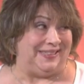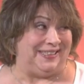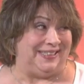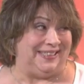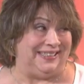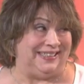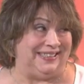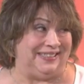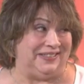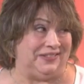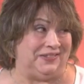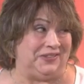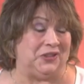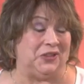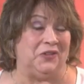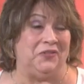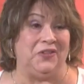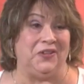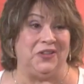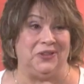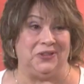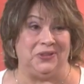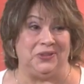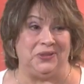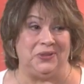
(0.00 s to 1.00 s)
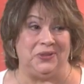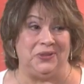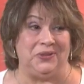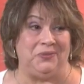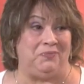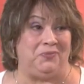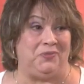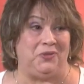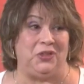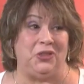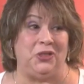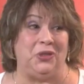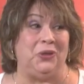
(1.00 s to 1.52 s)
Mm-hmm. So for those
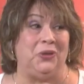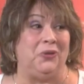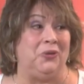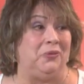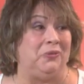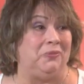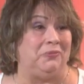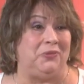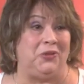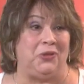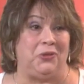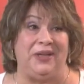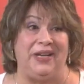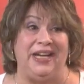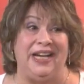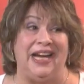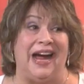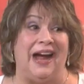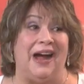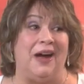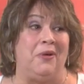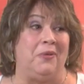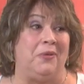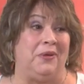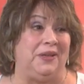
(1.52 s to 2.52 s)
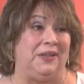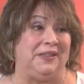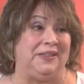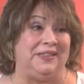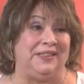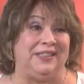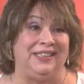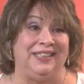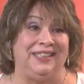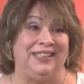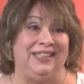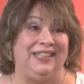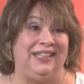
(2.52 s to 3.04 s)
two, three
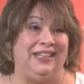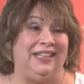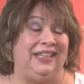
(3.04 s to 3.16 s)
hours,